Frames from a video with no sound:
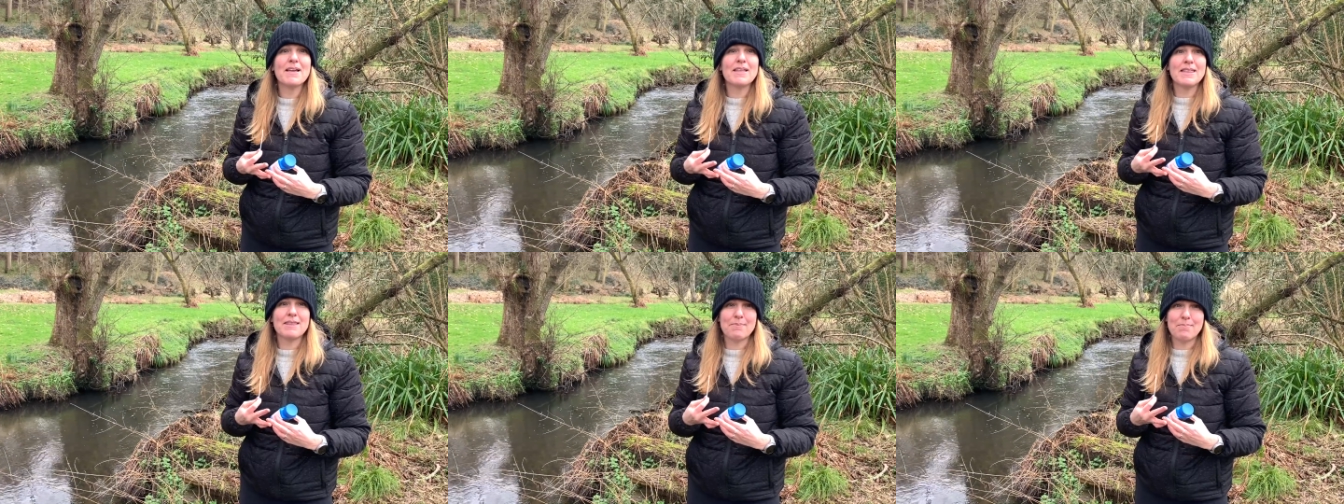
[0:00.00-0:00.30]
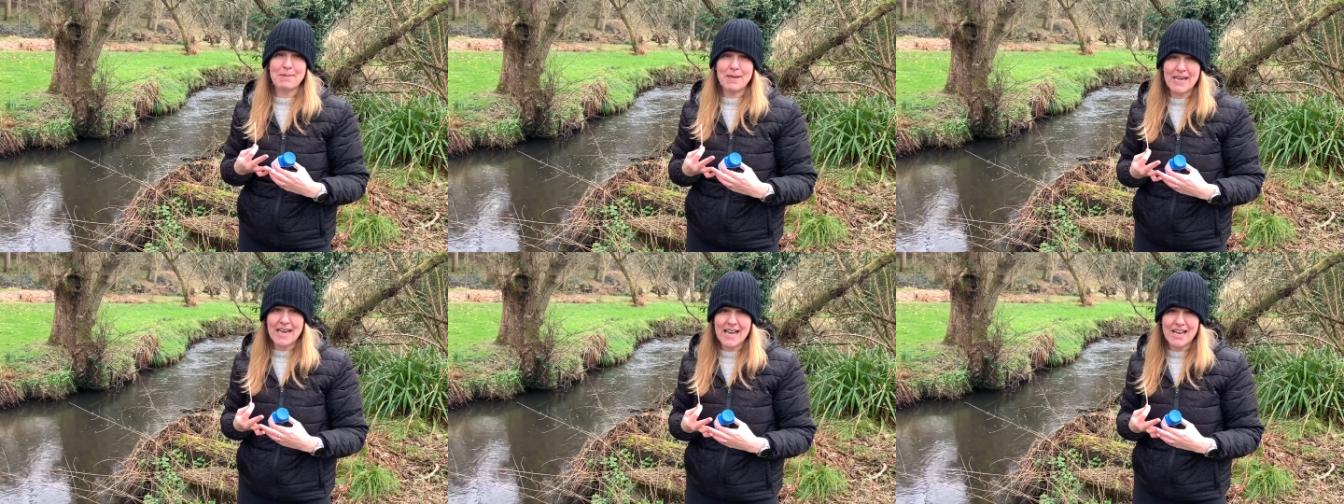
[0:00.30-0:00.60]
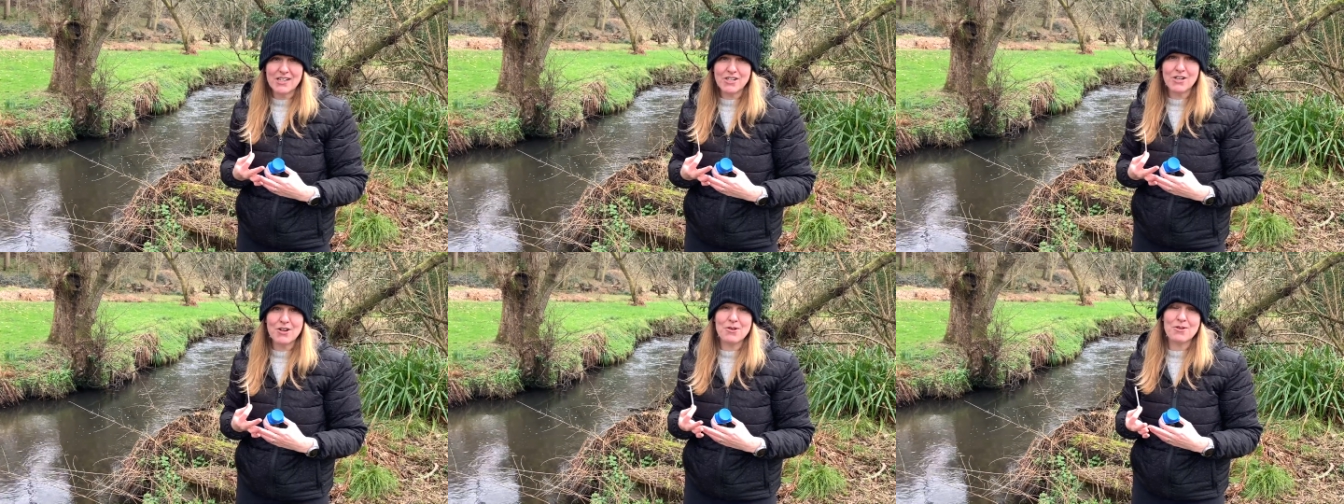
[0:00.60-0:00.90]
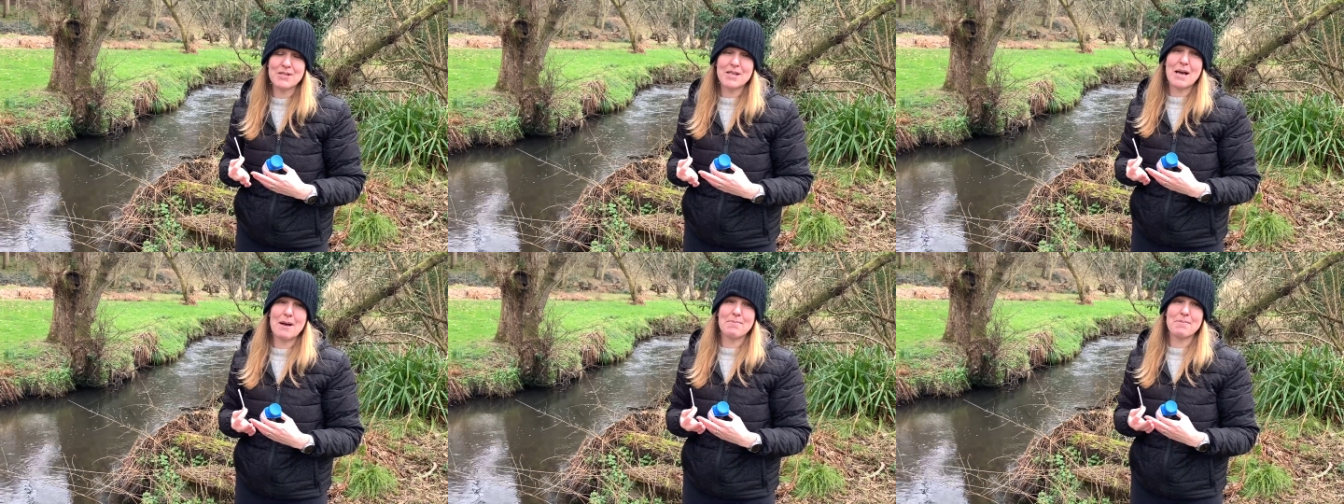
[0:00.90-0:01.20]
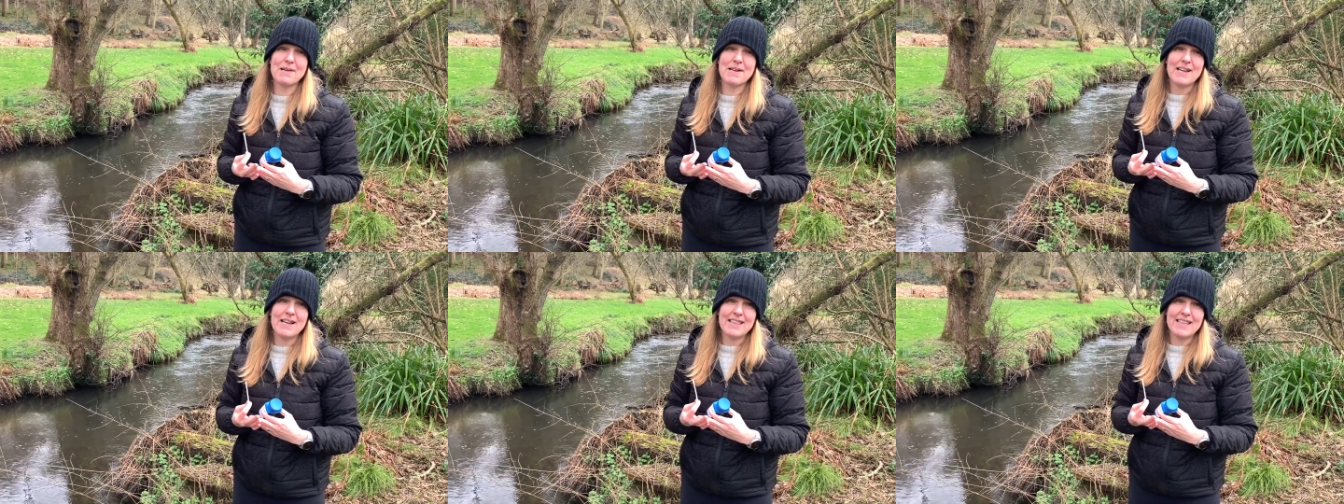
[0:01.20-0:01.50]
the pH goes up,
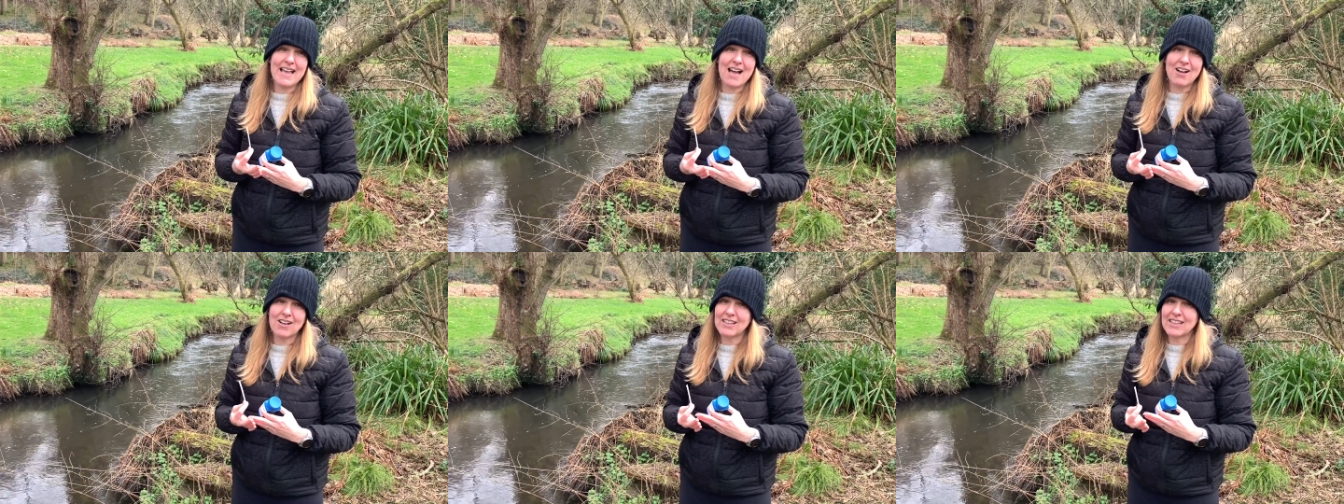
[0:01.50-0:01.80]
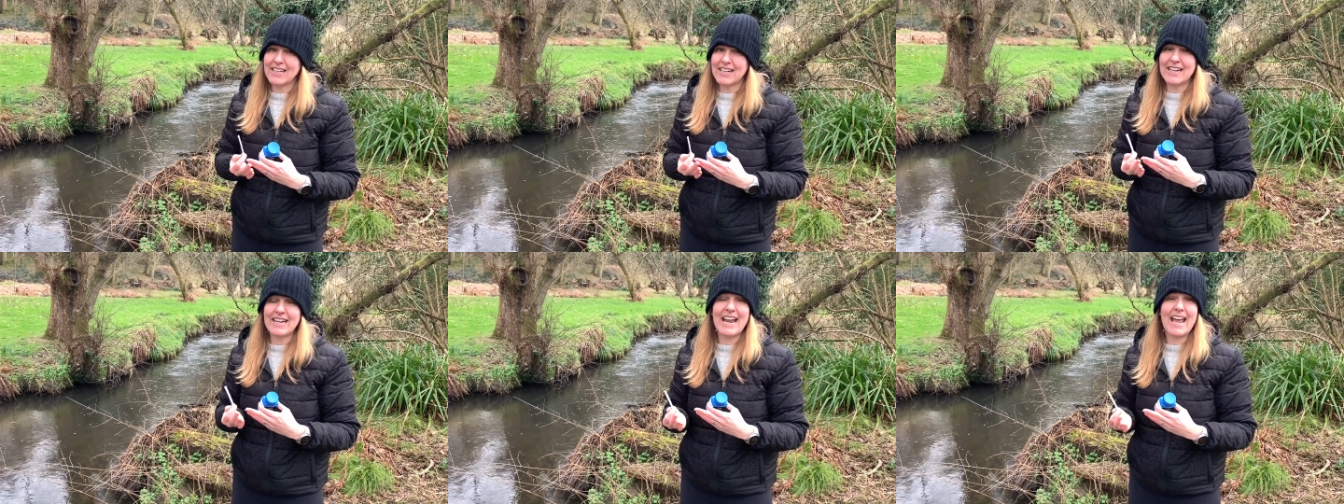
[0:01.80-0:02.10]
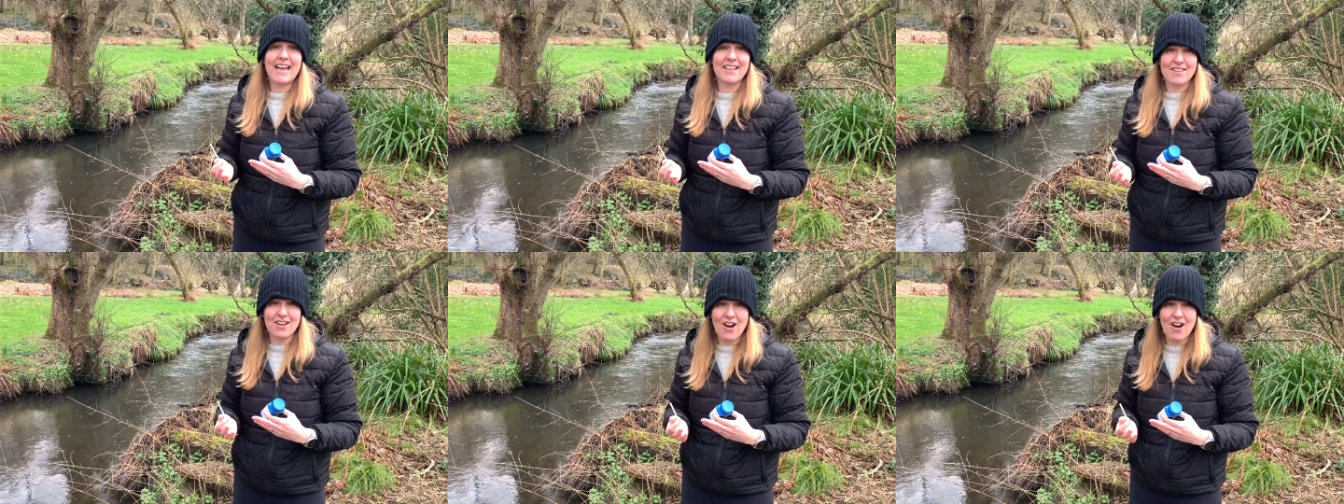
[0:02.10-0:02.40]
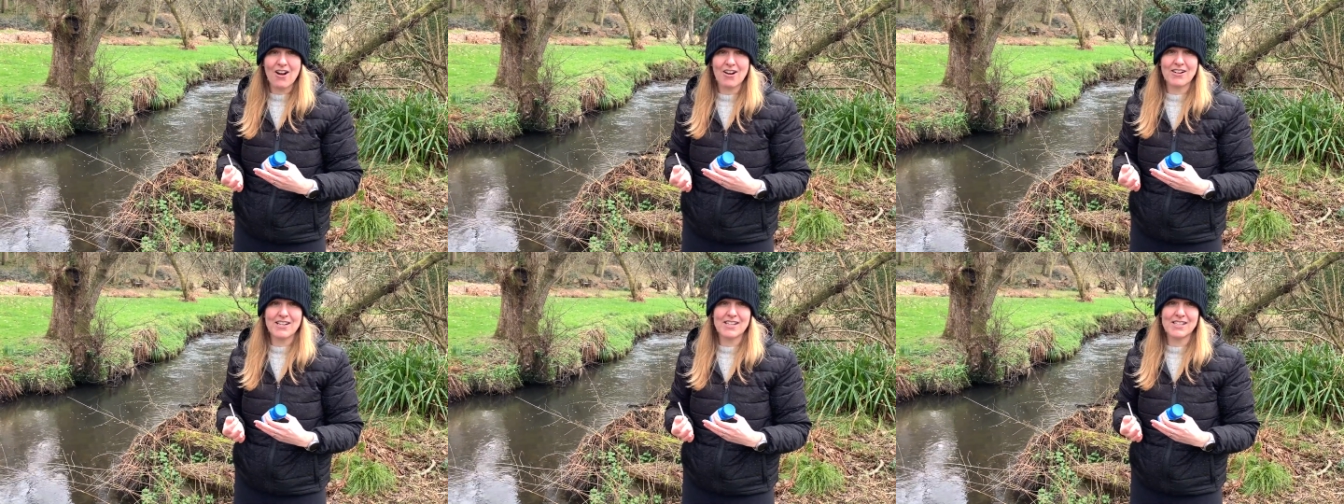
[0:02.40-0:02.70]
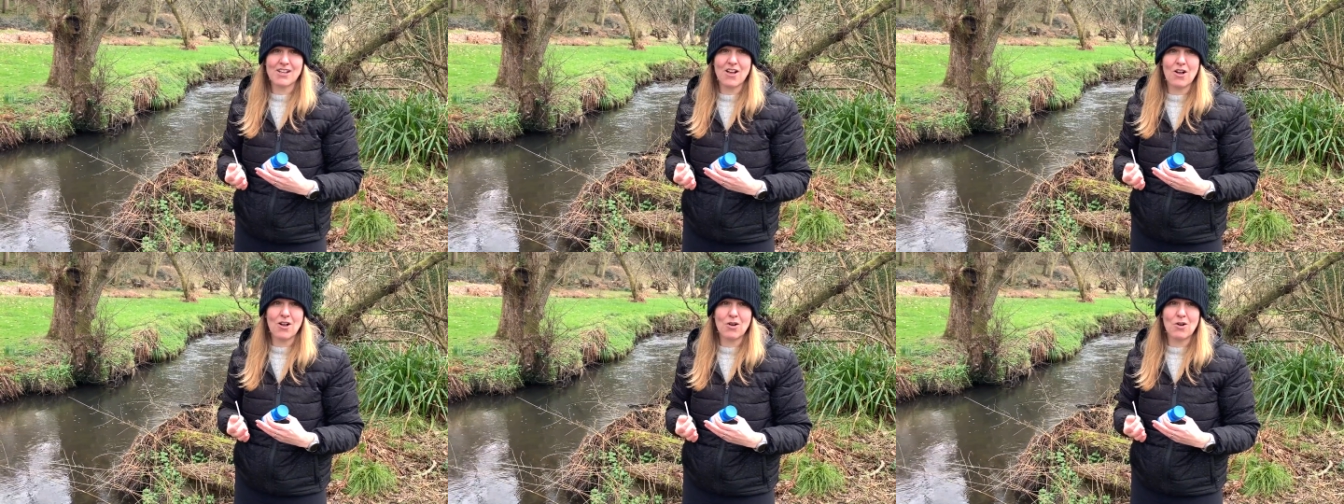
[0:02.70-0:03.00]
the alkalinity and the hardness
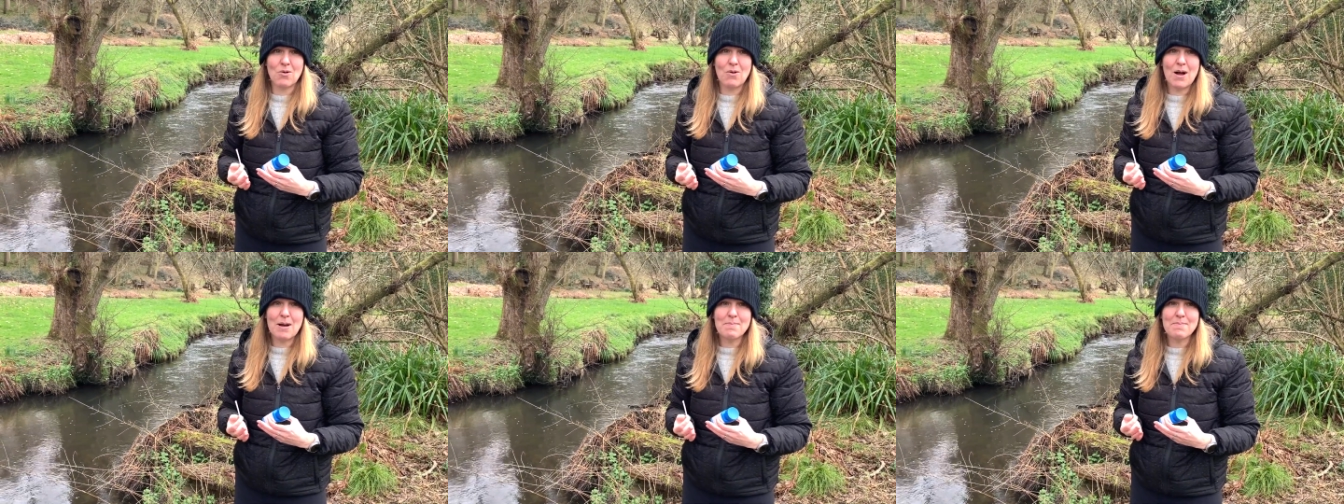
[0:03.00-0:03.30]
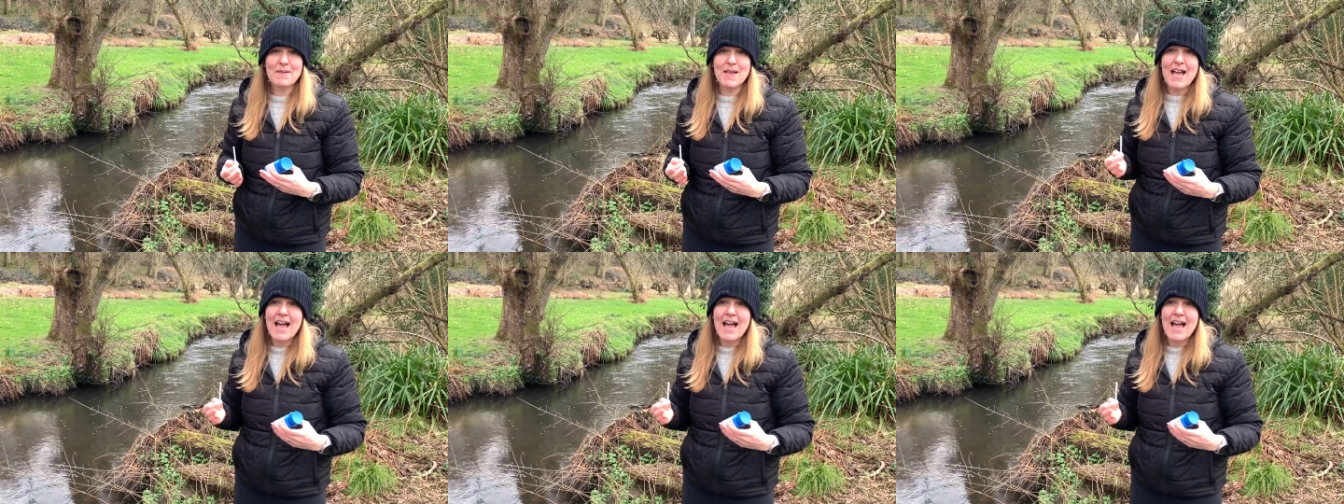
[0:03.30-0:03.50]
all go up